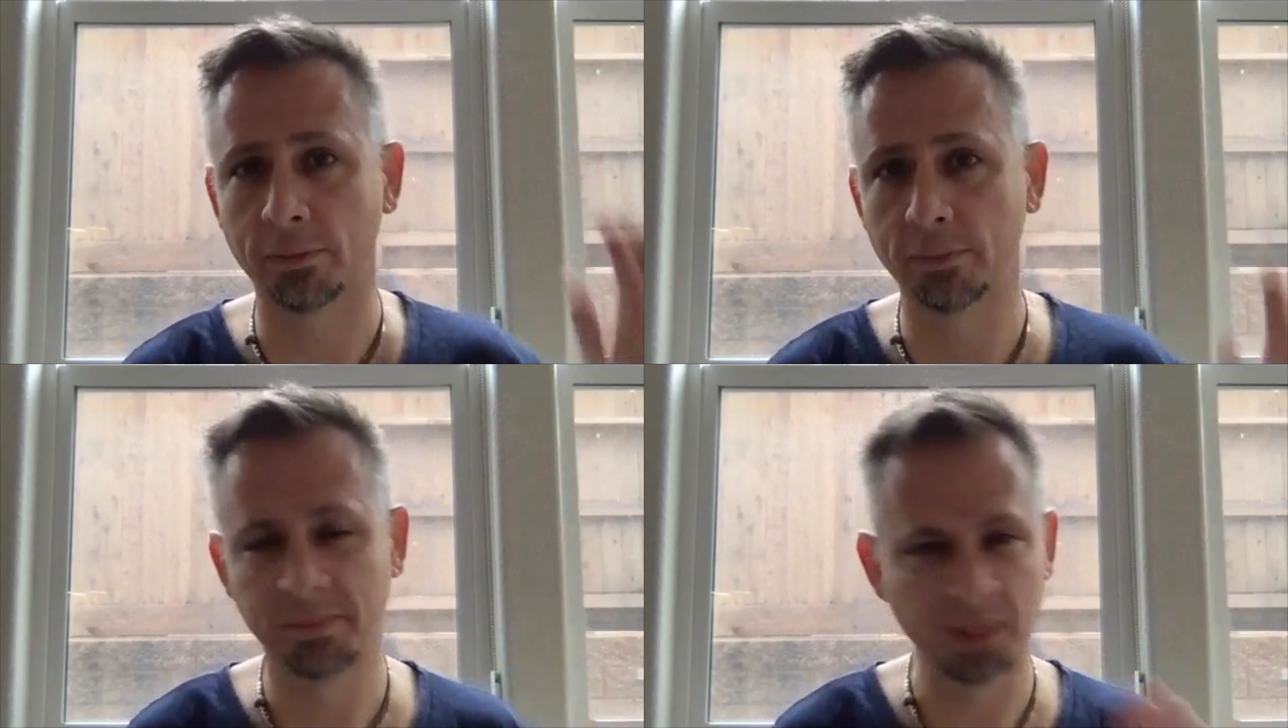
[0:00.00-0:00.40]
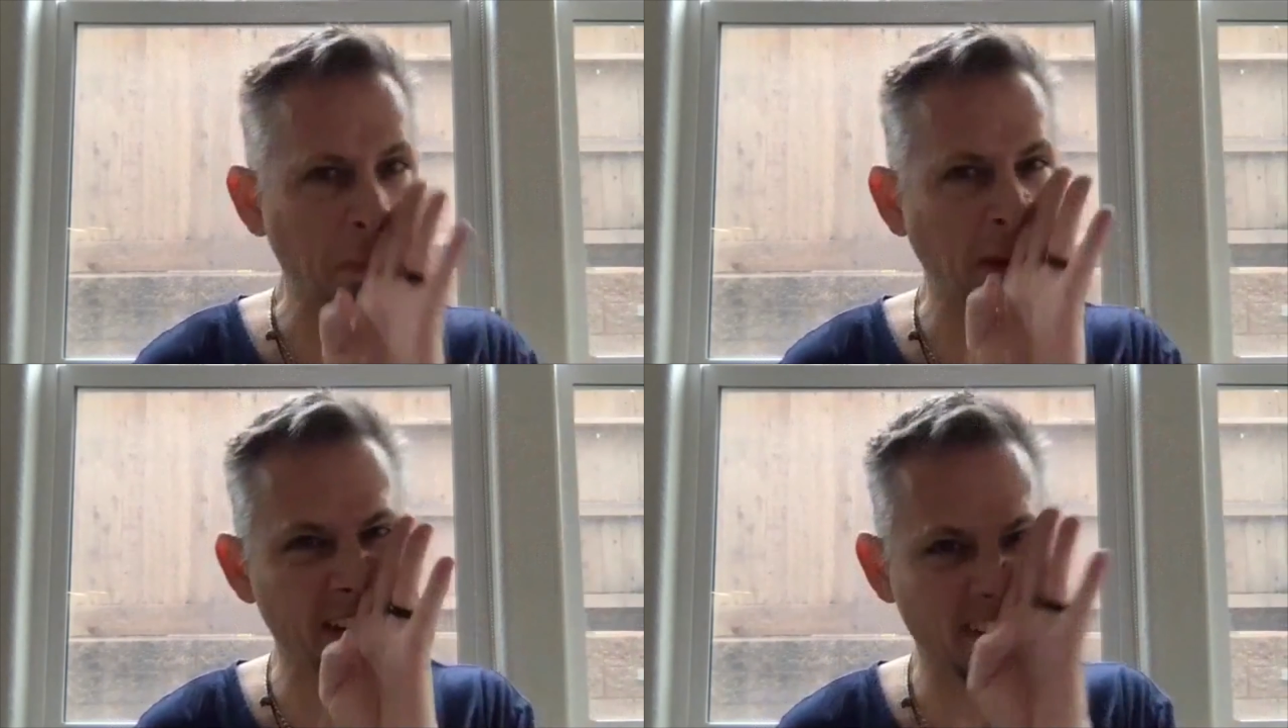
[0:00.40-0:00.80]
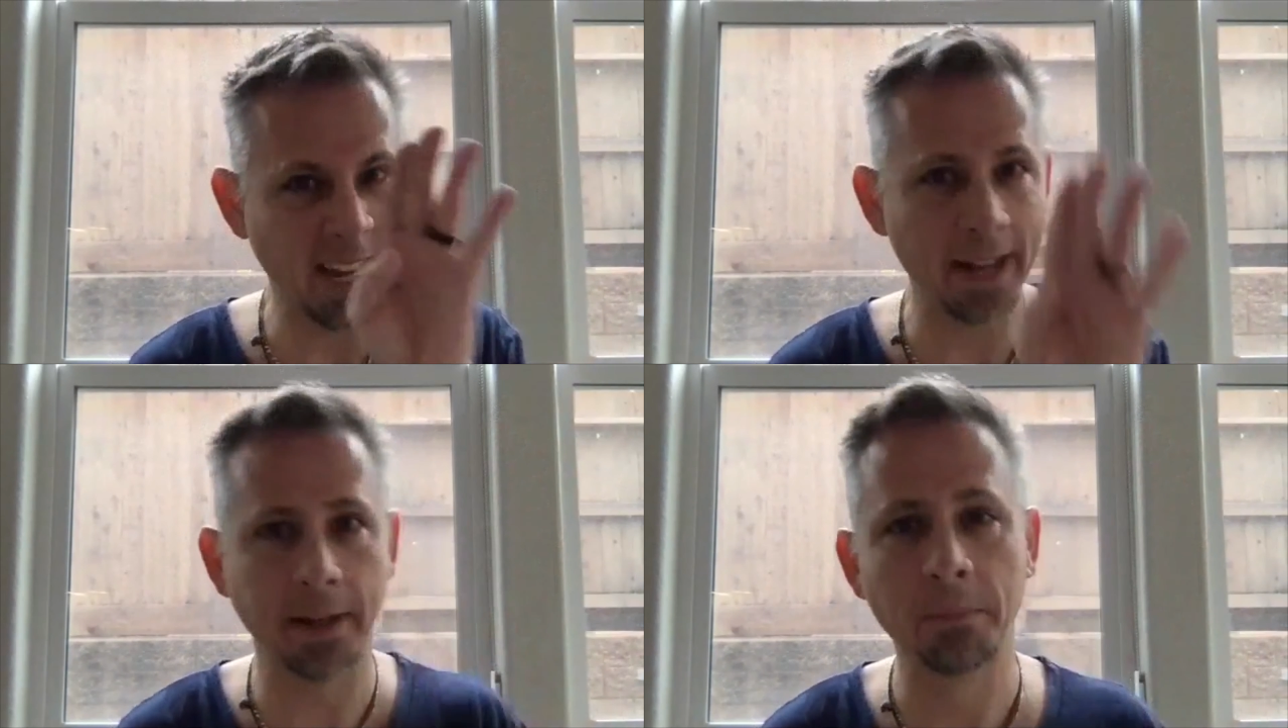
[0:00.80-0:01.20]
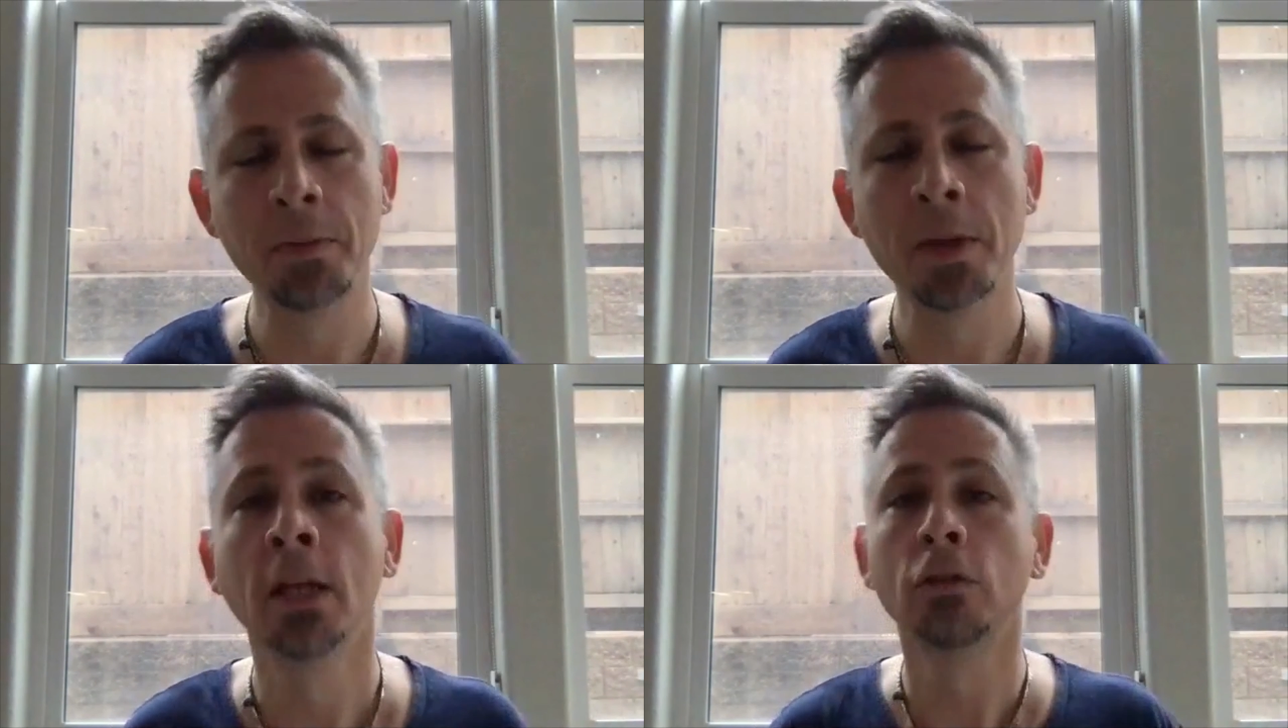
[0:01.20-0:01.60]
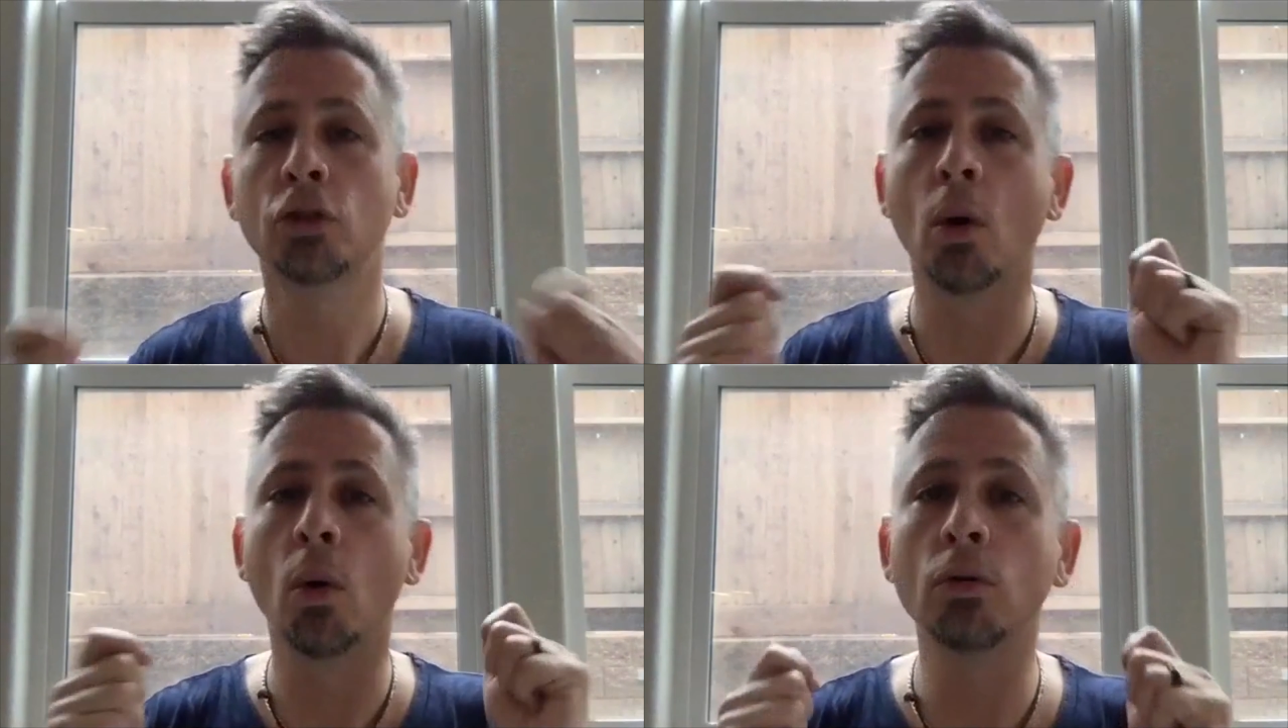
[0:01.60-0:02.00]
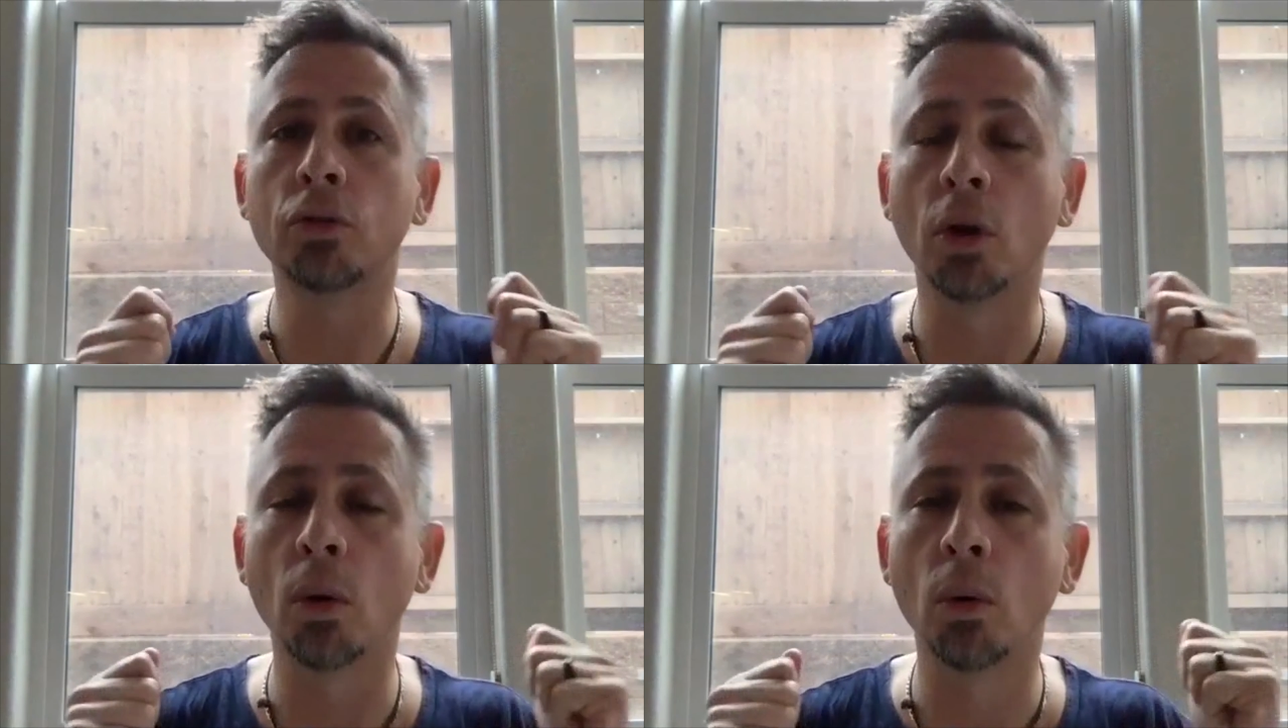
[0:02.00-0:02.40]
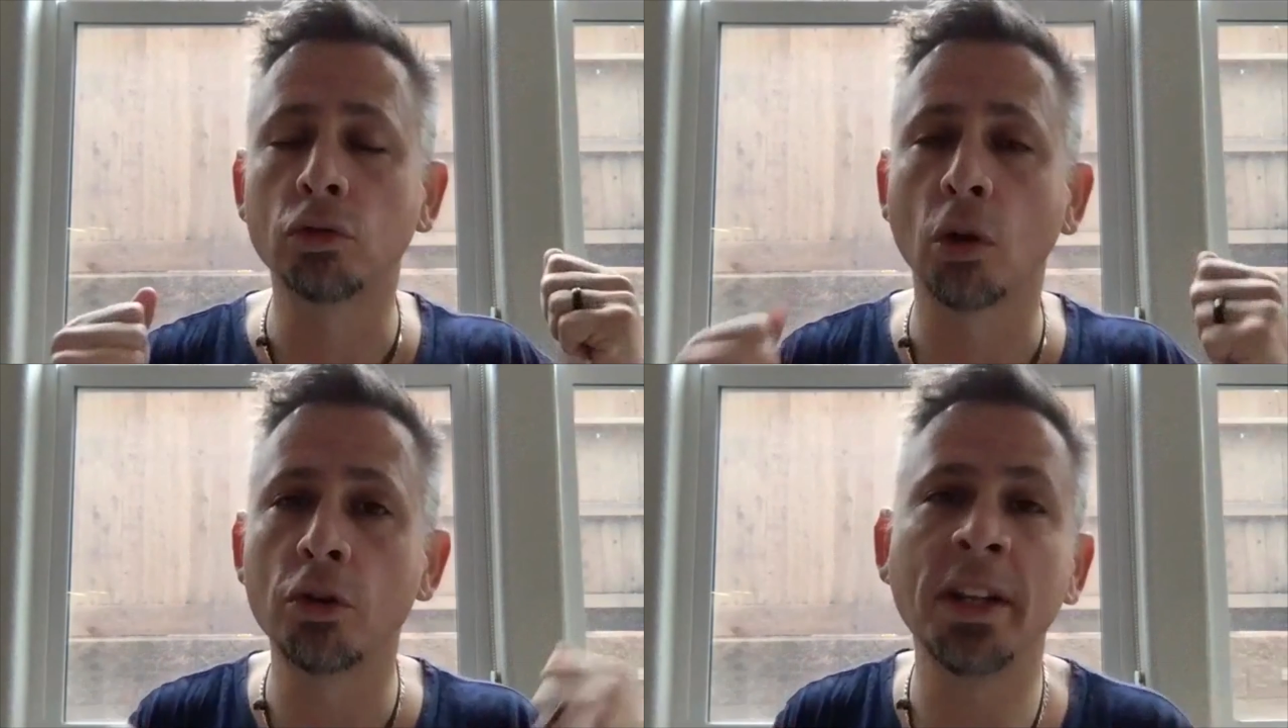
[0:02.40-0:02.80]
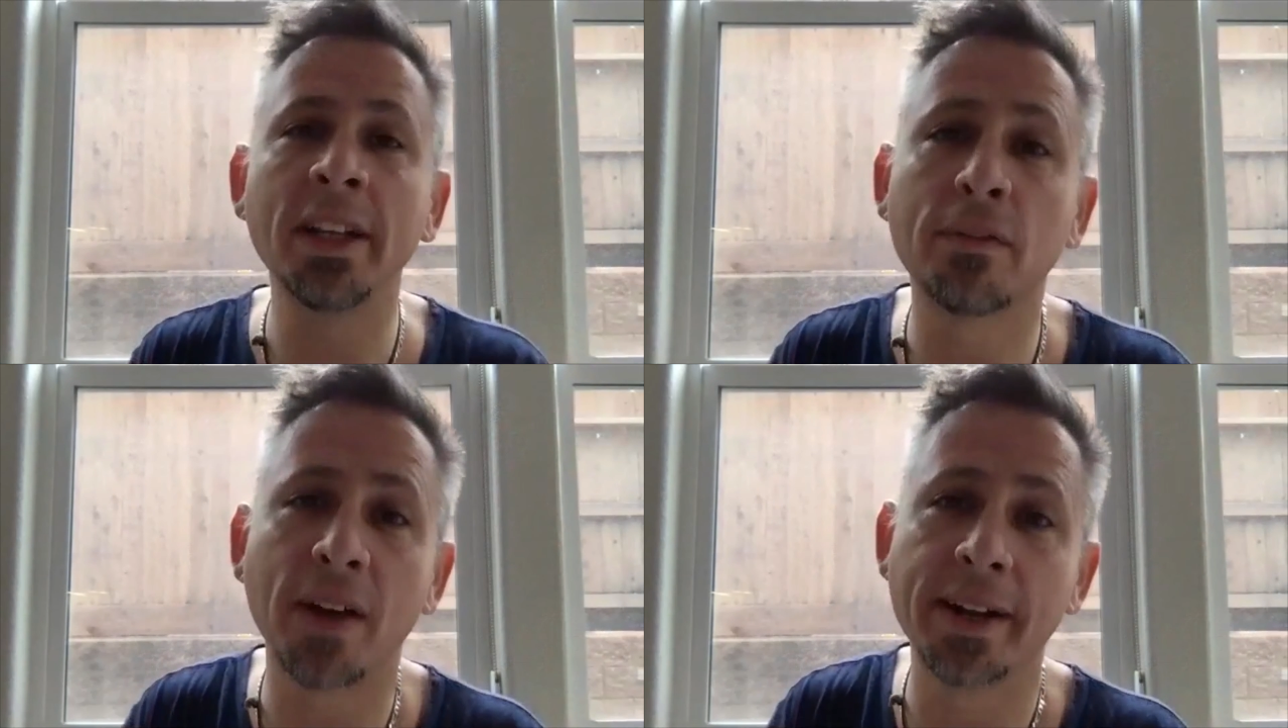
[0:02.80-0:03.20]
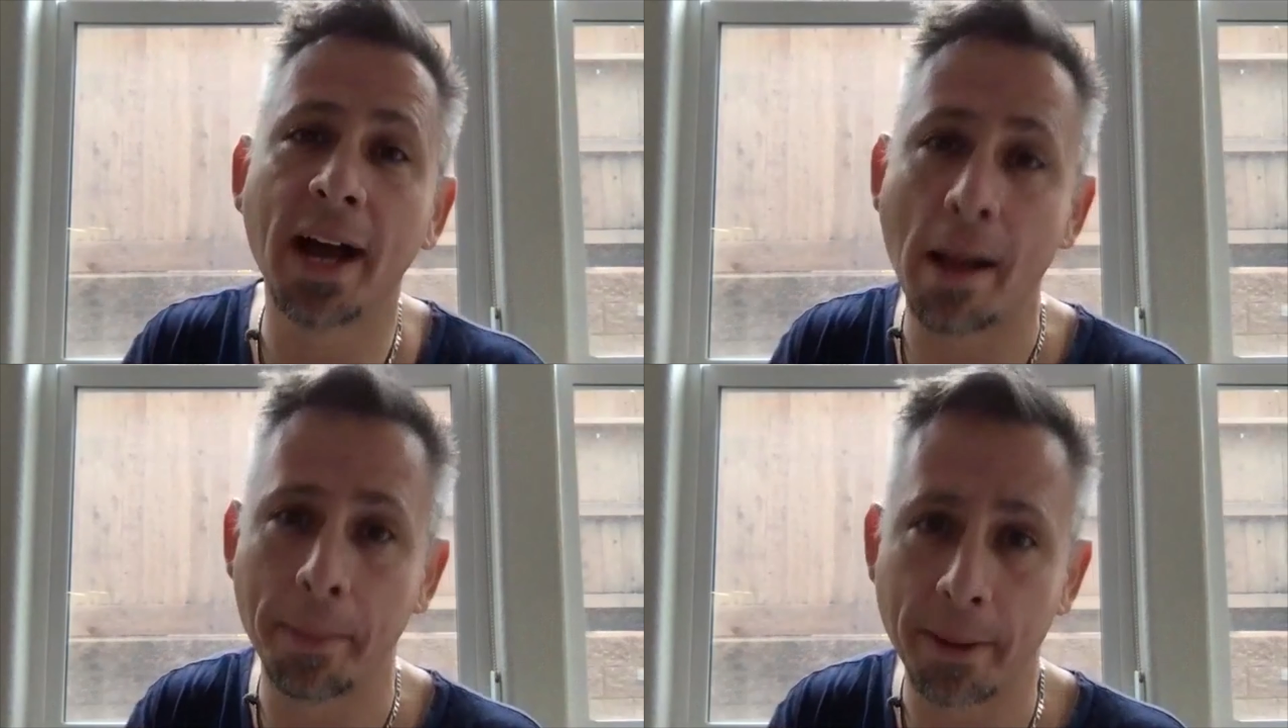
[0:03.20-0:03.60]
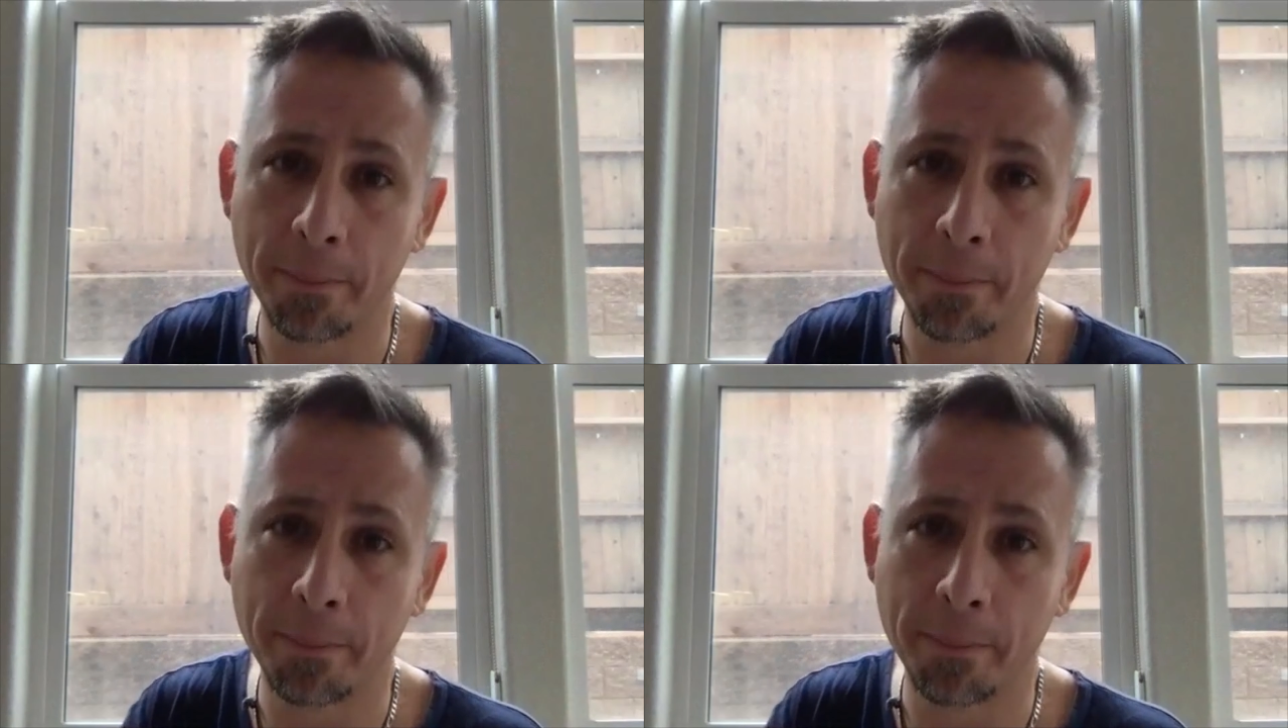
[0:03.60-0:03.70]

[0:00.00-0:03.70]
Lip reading: No pun intended. So you need to find a hobby.